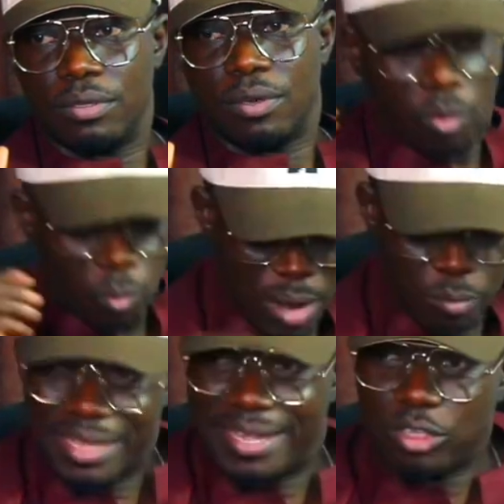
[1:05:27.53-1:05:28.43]
When we
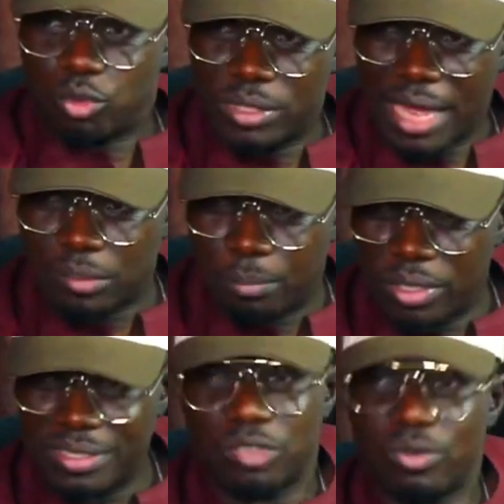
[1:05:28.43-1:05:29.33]
get to that point,
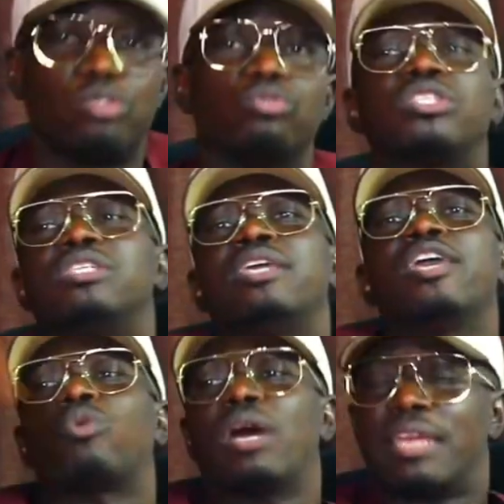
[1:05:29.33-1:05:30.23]
that's why you see
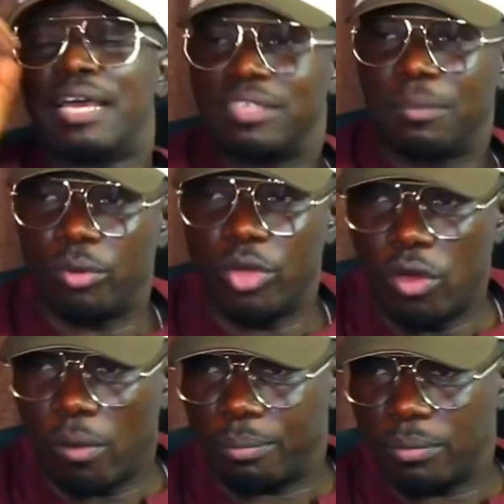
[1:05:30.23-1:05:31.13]
Eko Atlantic blowing
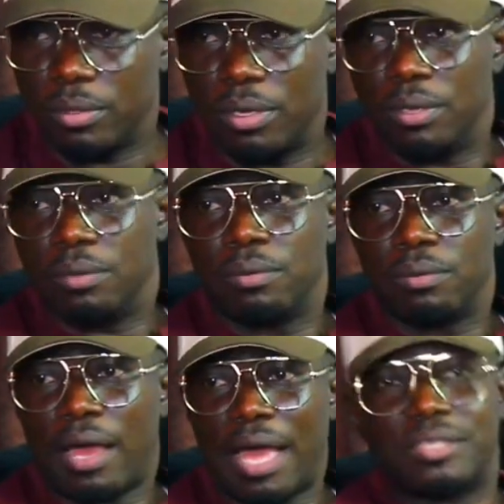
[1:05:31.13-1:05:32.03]
up.
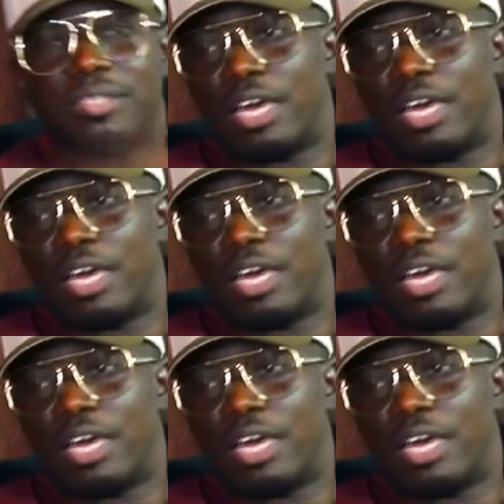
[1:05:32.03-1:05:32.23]
Artists that